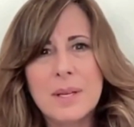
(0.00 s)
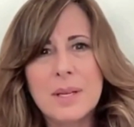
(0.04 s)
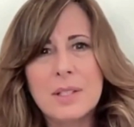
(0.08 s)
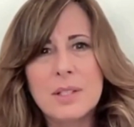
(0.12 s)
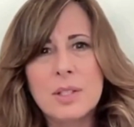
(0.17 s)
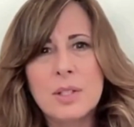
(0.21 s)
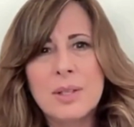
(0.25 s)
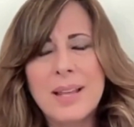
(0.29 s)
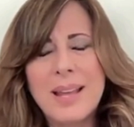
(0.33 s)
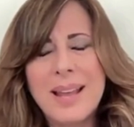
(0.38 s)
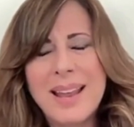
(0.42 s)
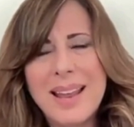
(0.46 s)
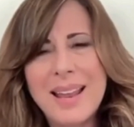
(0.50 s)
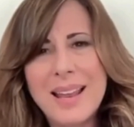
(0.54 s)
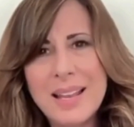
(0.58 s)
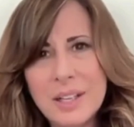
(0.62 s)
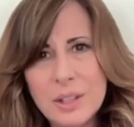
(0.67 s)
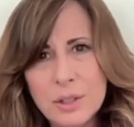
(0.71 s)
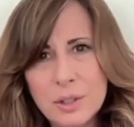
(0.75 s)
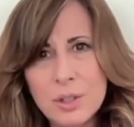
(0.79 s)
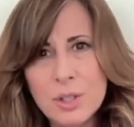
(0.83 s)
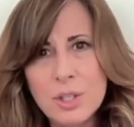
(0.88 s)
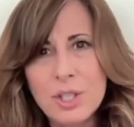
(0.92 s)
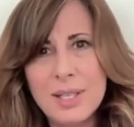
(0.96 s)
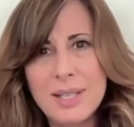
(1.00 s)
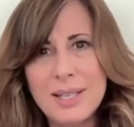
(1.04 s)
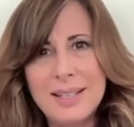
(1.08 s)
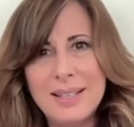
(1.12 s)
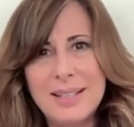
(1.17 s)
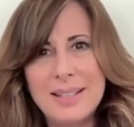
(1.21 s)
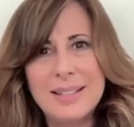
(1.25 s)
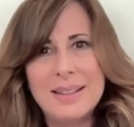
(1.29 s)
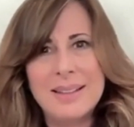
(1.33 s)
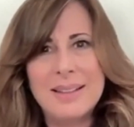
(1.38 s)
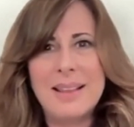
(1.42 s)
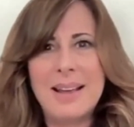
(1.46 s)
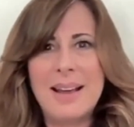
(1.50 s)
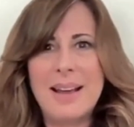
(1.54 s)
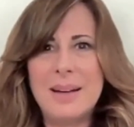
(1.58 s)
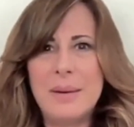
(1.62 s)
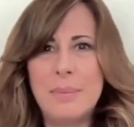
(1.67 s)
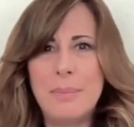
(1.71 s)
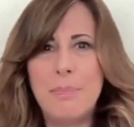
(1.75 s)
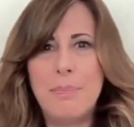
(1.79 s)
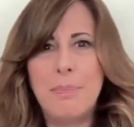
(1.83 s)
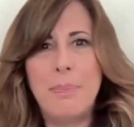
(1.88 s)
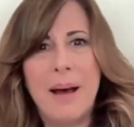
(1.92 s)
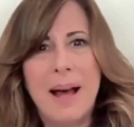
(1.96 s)
to the energy
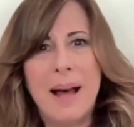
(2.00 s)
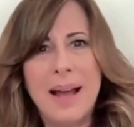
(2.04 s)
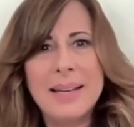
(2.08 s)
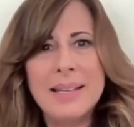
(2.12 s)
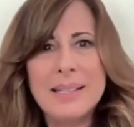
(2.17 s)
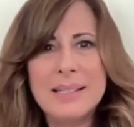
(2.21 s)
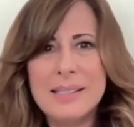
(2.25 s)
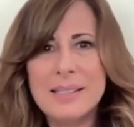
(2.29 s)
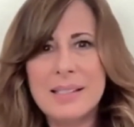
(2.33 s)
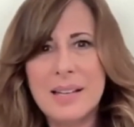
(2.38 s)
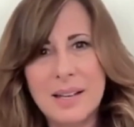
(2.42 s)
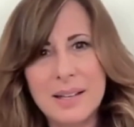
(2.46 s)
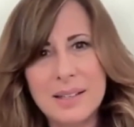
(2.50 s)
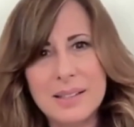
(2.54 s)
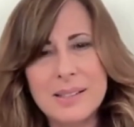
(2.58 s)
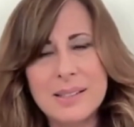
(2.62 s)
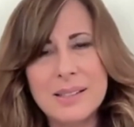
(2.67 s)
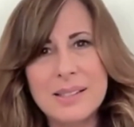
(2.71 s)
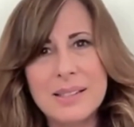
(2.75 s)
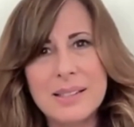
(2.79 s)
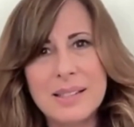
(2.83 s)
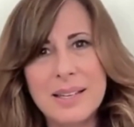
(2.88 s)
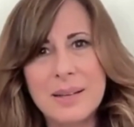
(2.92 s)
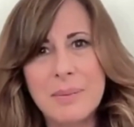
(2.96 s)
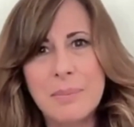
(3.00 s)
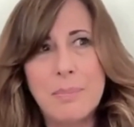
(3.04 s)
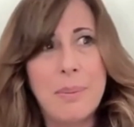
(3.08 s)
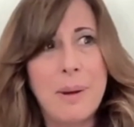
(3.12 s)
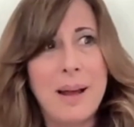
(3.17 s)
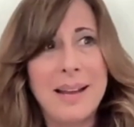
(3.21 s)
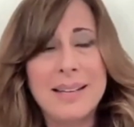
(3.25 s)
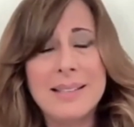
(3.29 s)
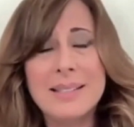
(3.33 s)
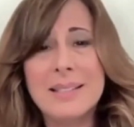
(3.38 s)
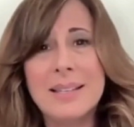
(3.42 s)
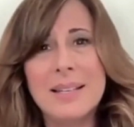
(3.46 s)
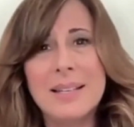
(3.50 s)
that binds us and binds